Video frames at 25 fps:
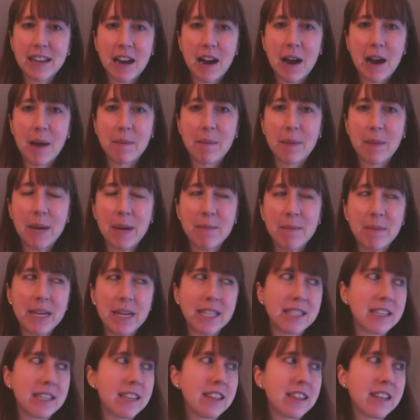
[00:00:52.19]
I'm
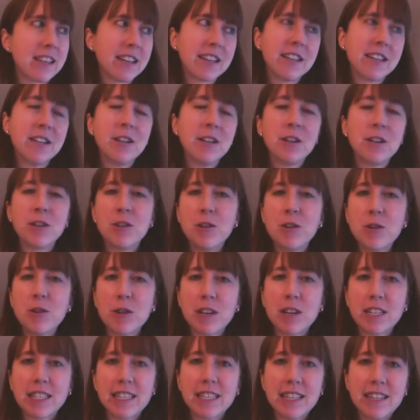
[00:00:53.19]
based in the New
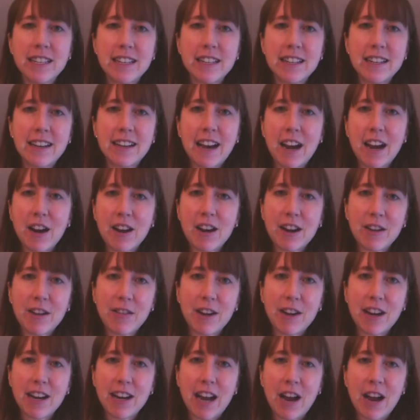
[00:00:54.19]
York City area
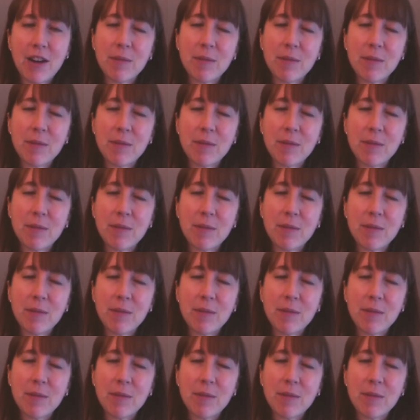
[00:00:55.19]
right now.